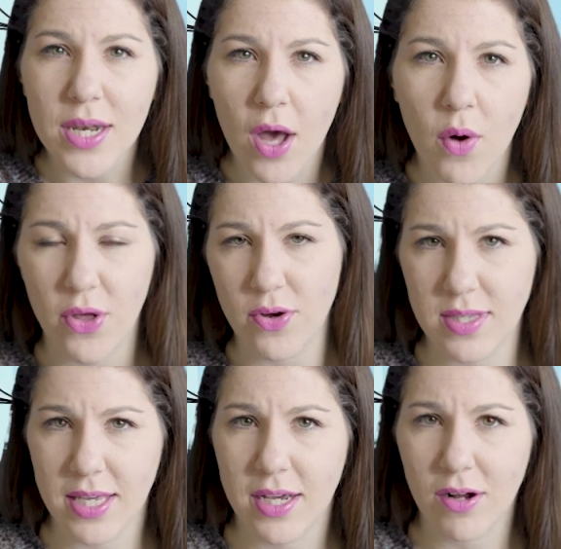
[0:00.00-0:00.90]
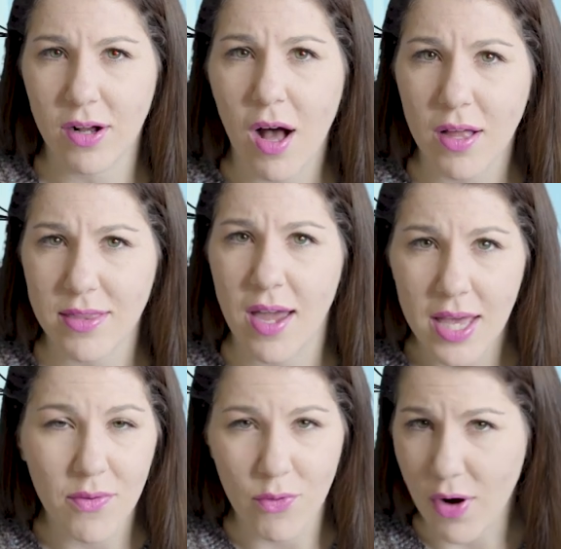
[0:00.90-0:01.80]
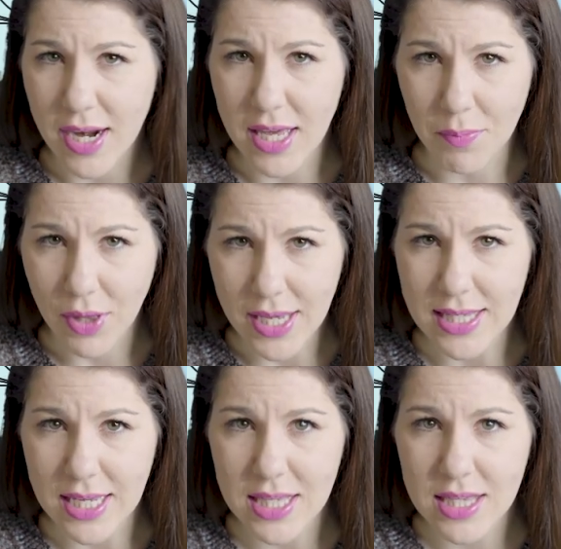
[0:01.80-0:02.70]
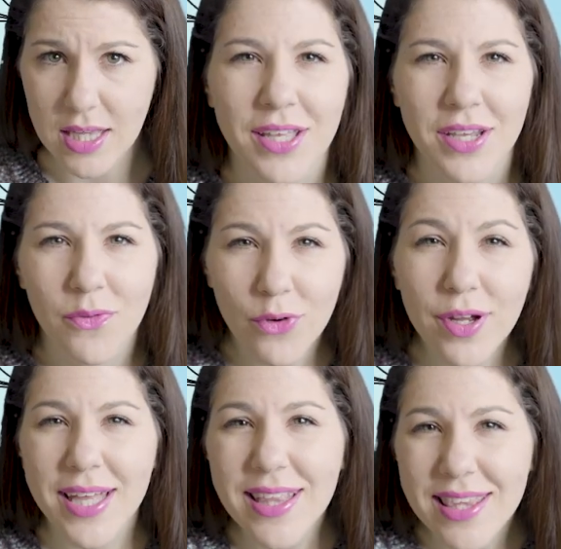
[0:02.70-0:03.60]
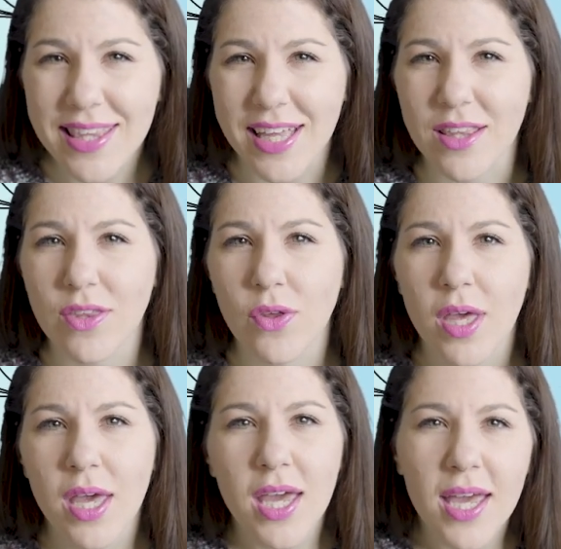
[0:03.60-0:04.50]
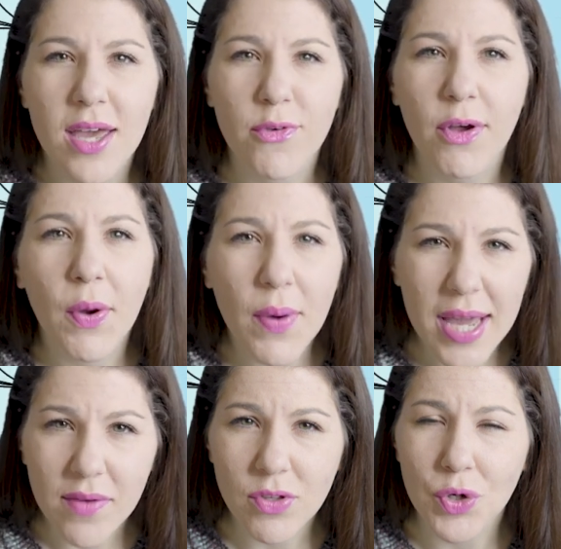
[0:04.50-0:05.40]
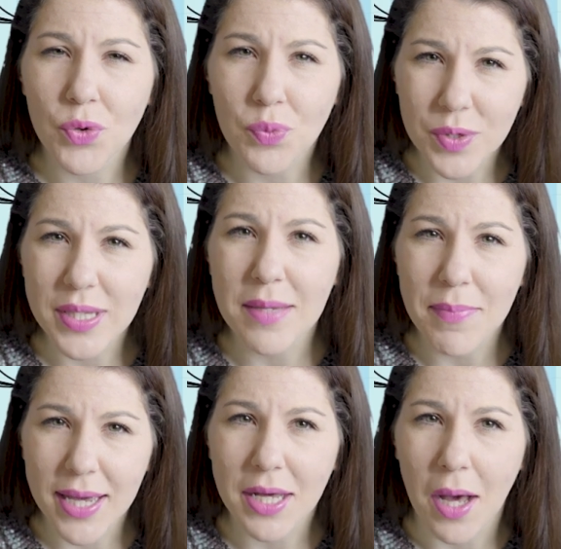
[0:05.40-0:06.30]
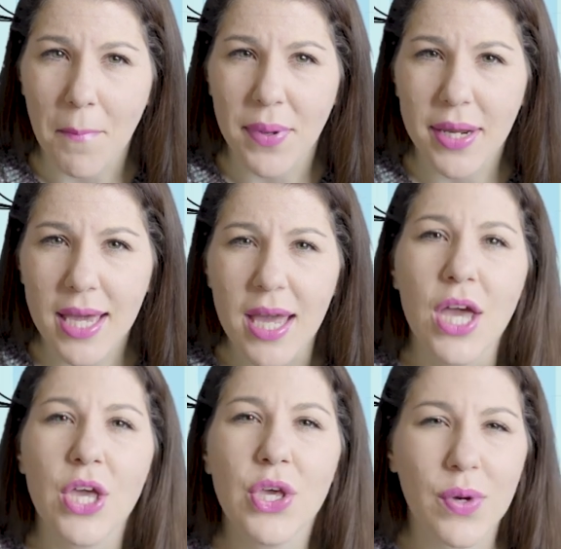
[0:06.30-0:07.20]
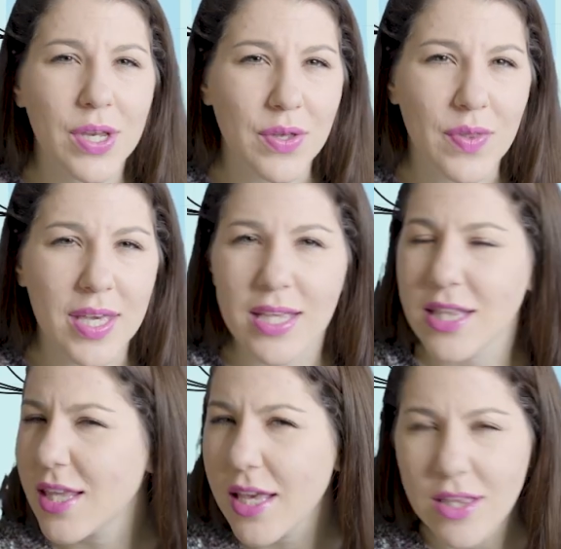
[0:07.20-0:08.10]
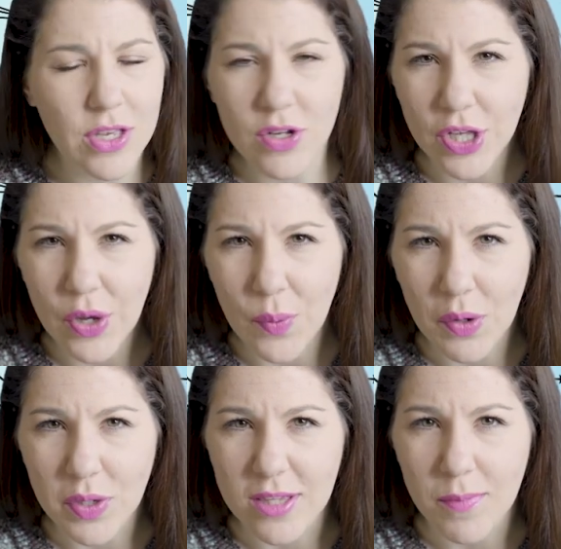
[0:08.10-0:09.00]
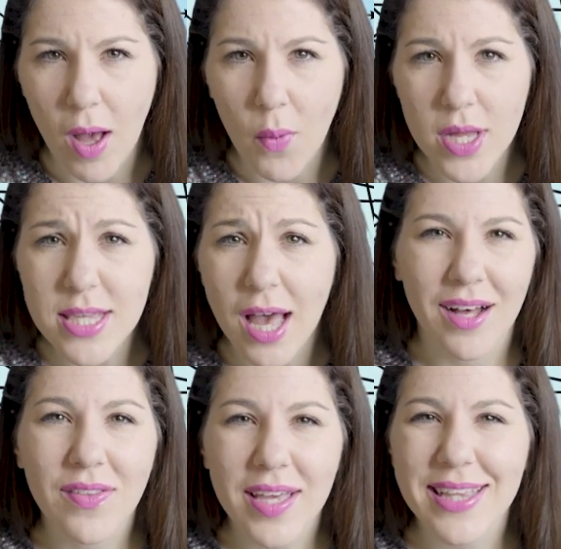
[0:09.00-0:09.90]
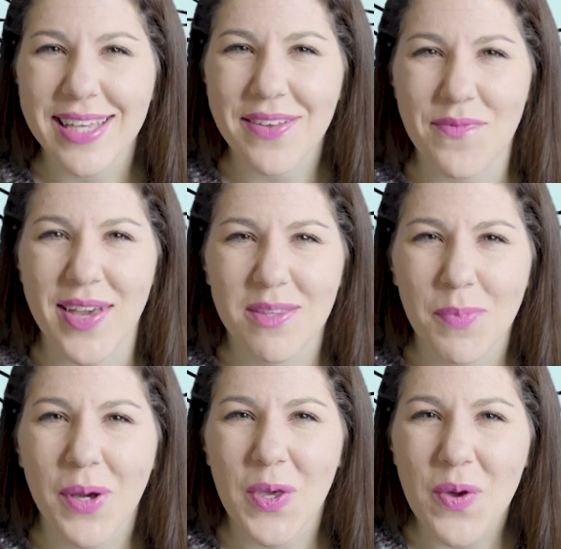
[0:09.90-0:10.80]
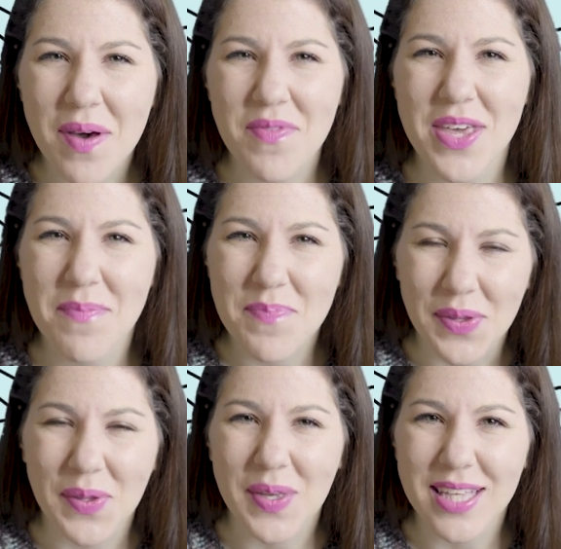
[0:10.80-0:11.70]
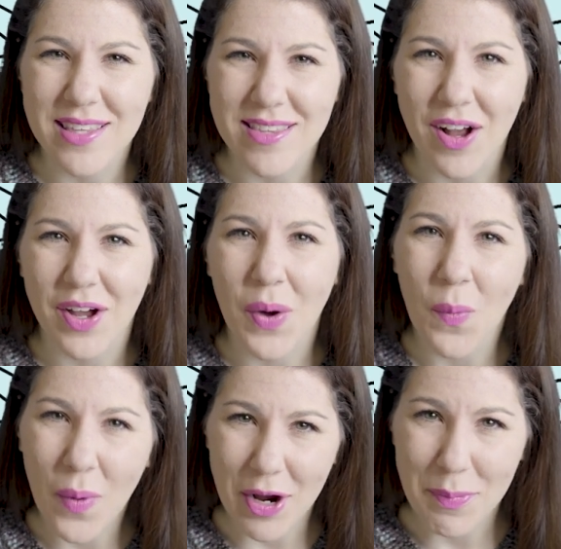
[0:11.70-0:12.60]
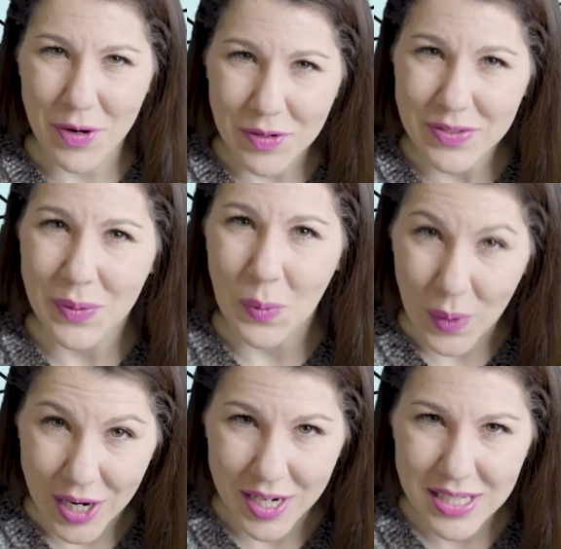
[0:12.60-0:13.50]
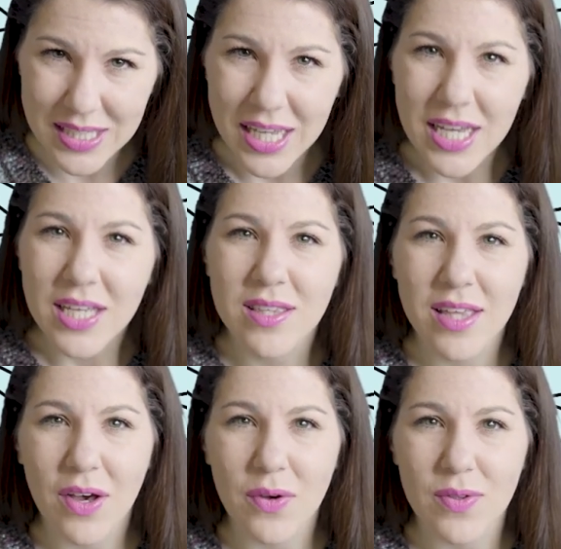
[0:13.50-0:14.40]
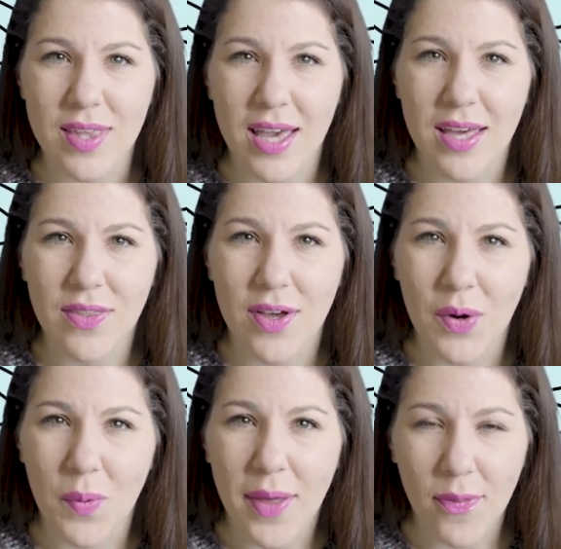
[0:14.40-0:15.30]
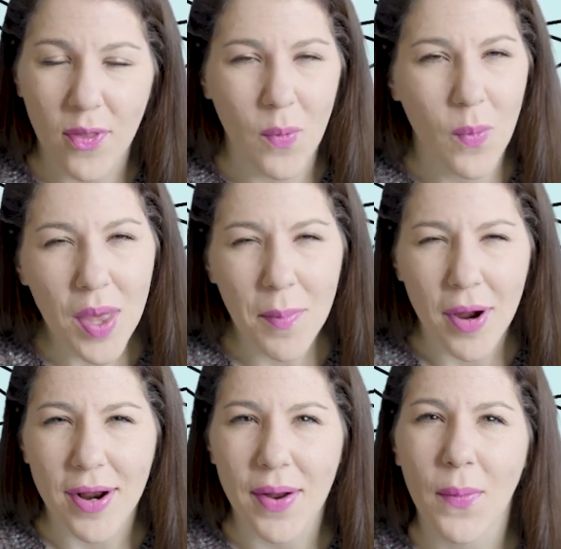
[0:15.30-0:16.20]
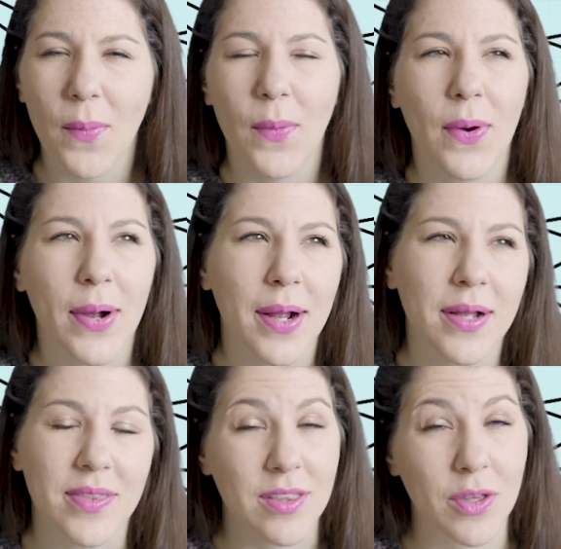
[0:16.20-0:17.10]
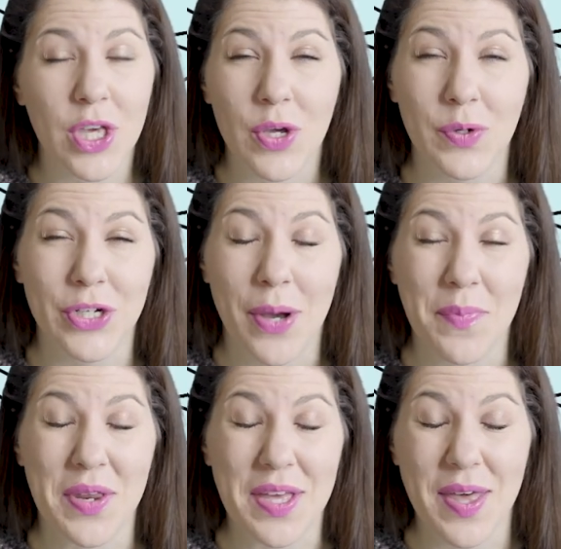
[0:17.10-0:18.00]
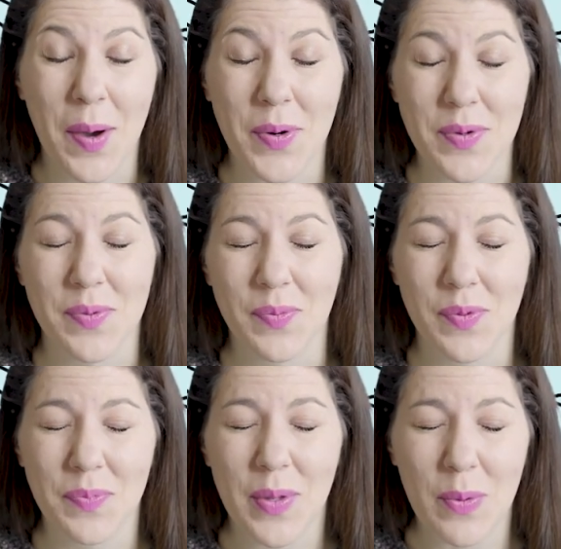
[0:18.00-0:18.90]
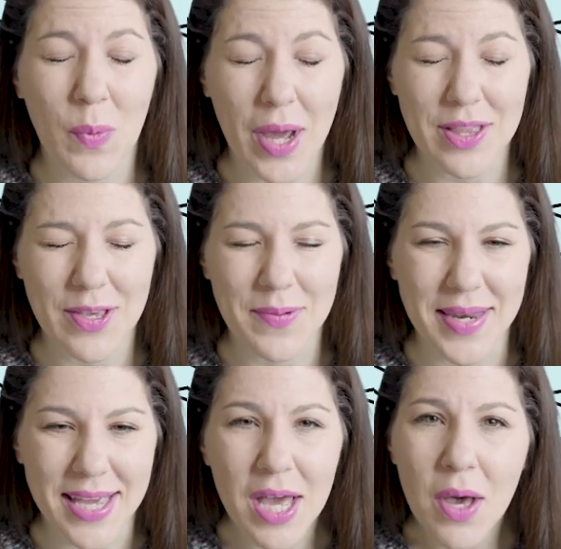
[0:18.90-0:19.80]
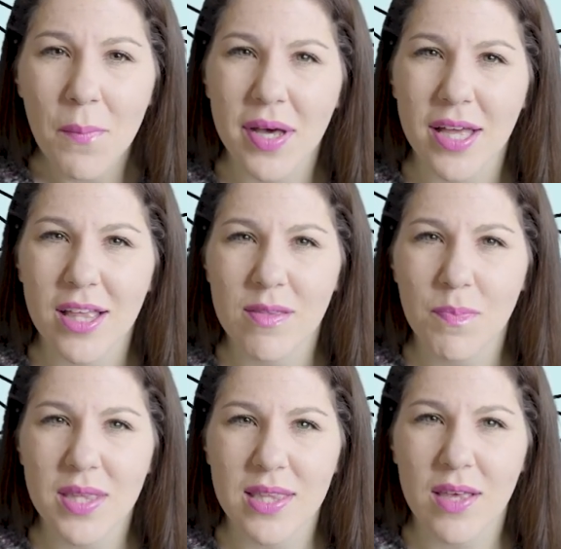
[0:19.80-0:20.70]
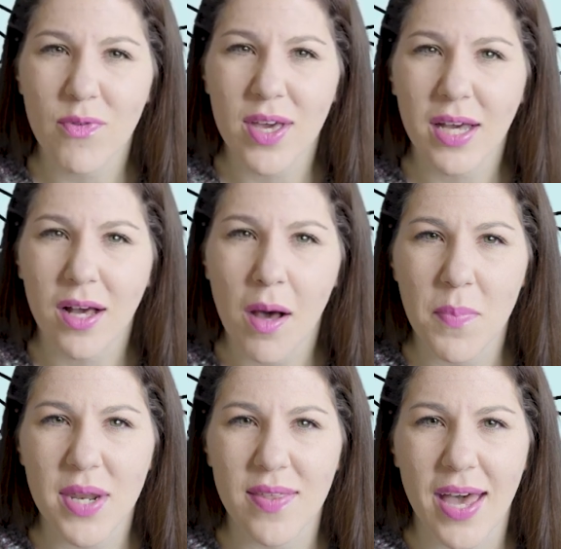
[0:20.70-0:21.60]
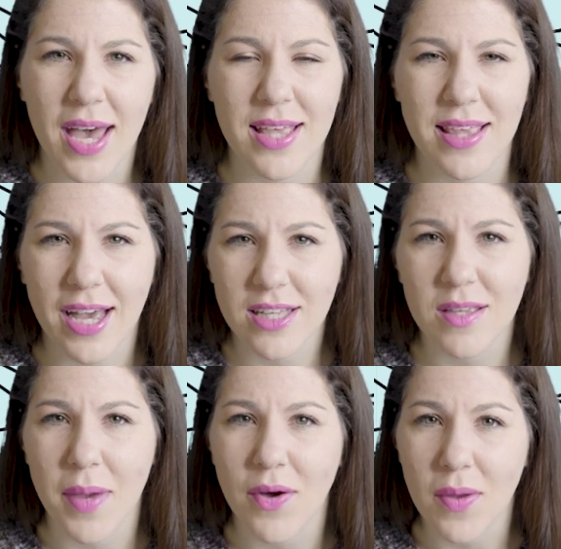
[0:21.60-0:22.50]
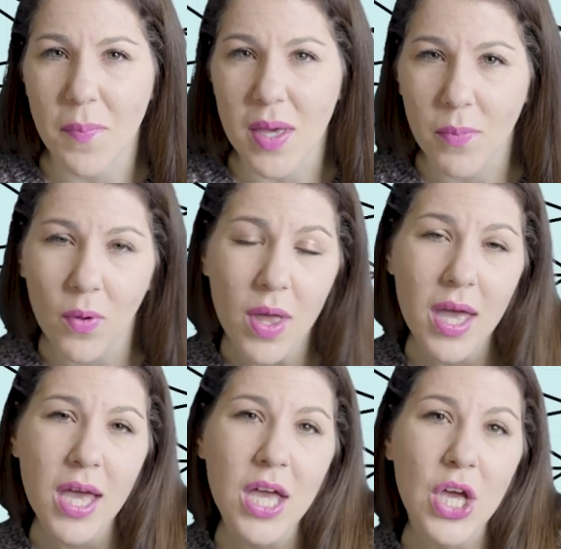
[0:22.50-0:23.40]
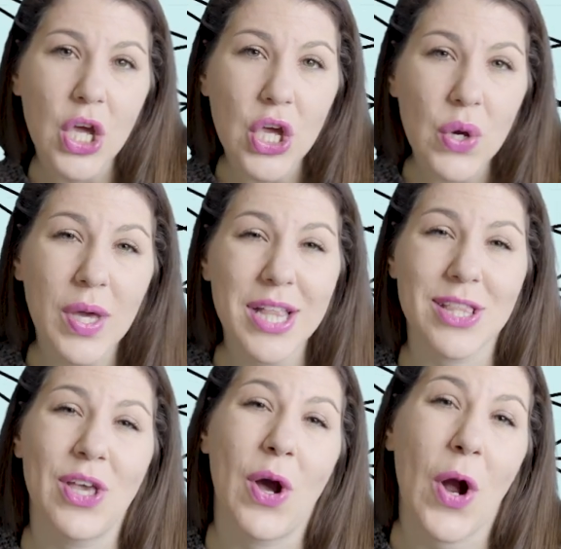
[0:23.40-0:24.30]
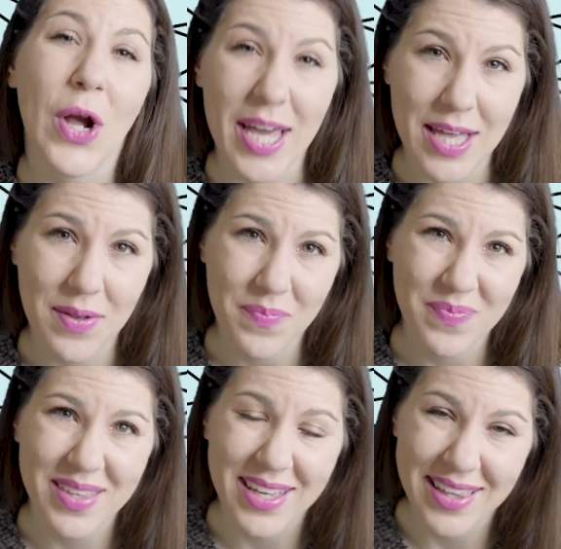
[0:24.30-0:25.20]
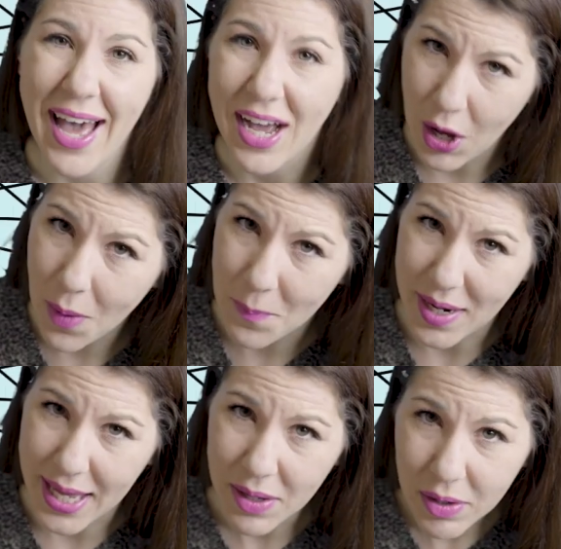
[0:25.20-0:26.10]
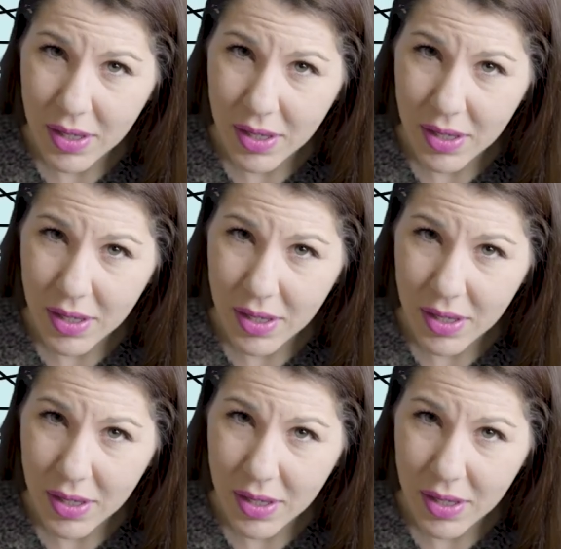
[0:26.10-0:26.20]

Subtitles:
know they're seeing our content in a variety of places. For instance, if you're going after a really big company, you can do this. It doesn't usually work with small ones. On LinkedIn and Facebook, you have the ability to target where a person works. So say they're with Walmart, or that's a huge company, that one would be way too many, but a specific company that has X amount of people, you can target that company